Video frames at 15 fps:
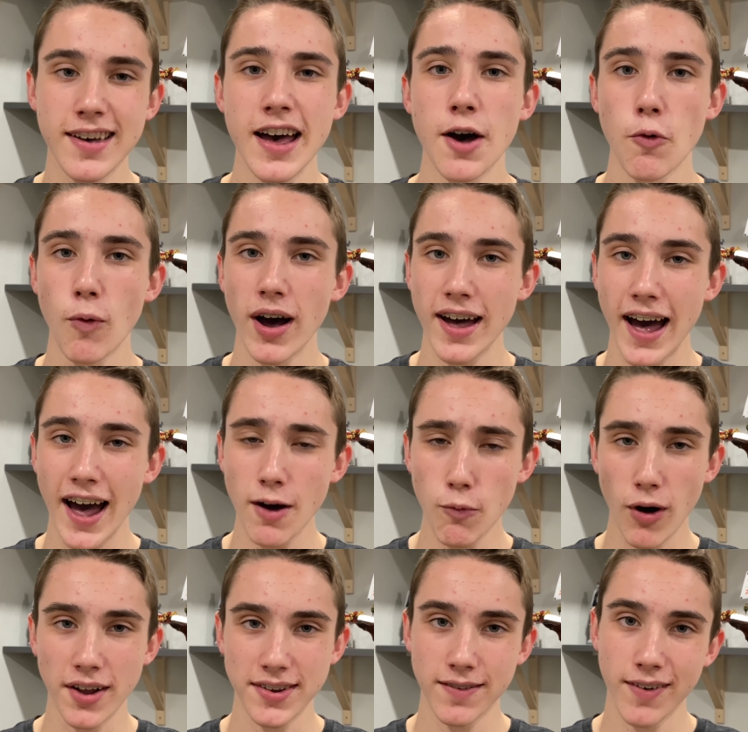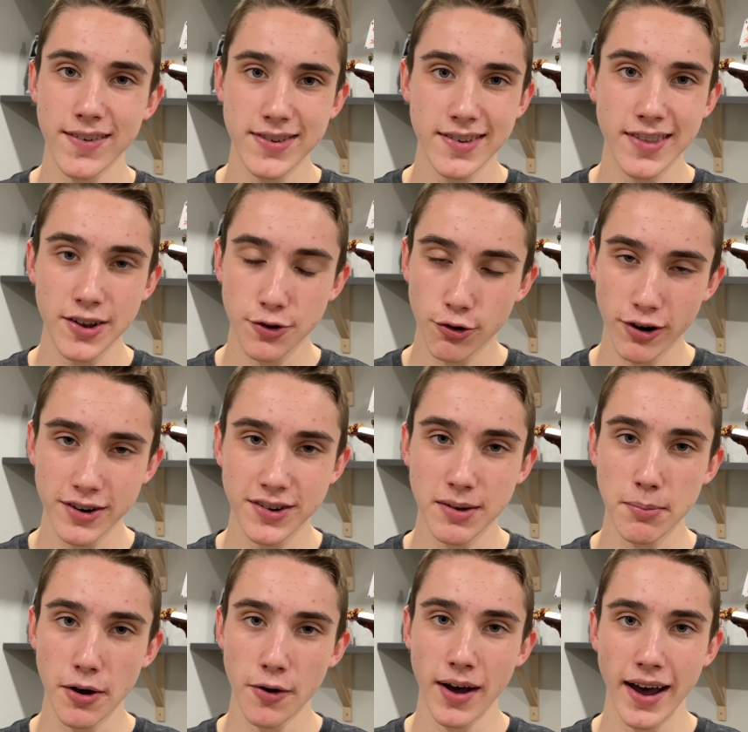why I want to visit the Droid
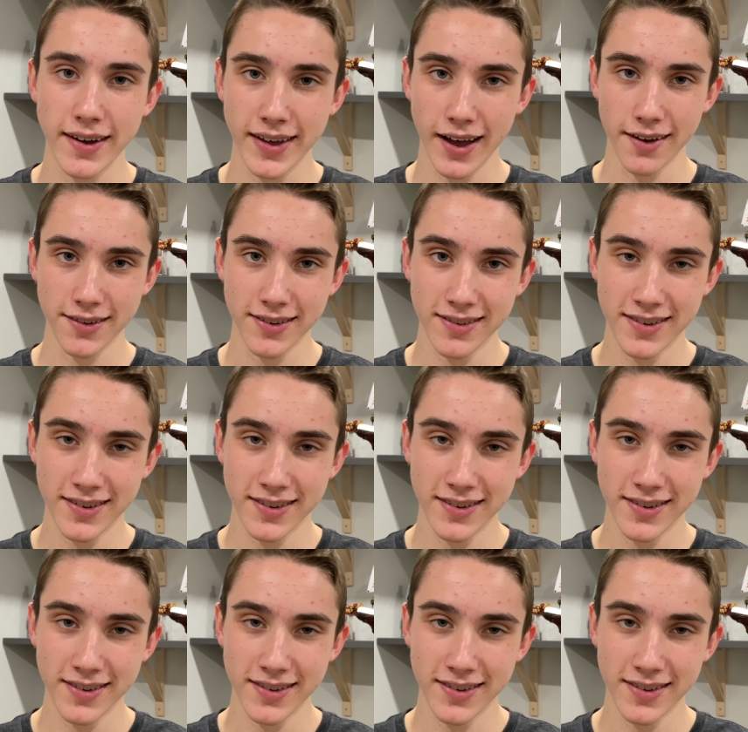Depot at Galaxy's